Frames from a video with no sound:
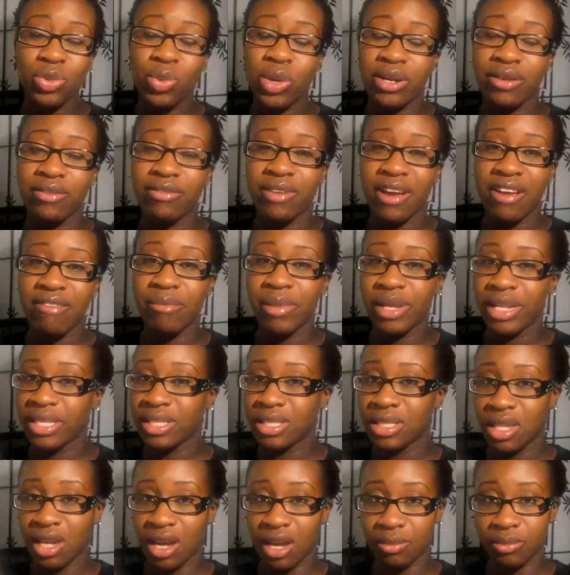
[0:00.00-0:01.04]
twenty-five
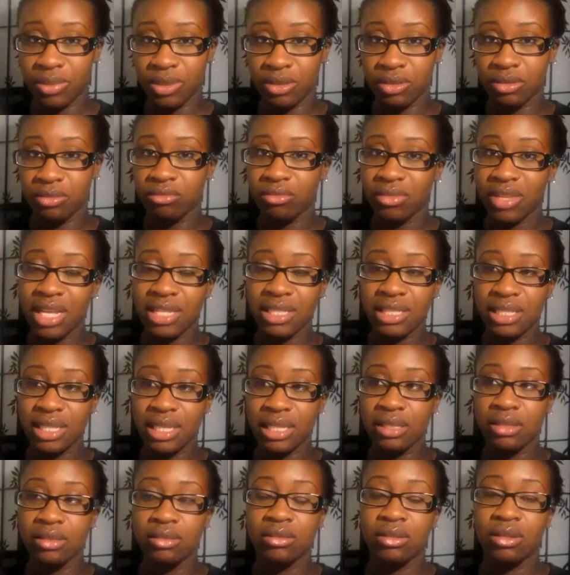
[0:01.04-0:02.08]
minutes tops. That's
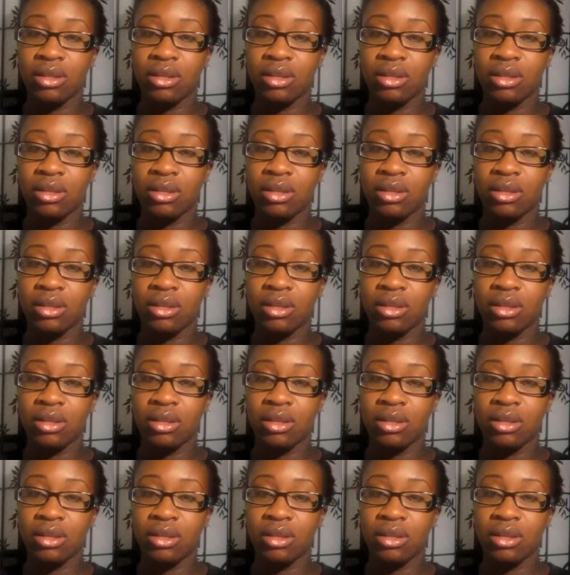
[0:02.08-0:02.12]
it.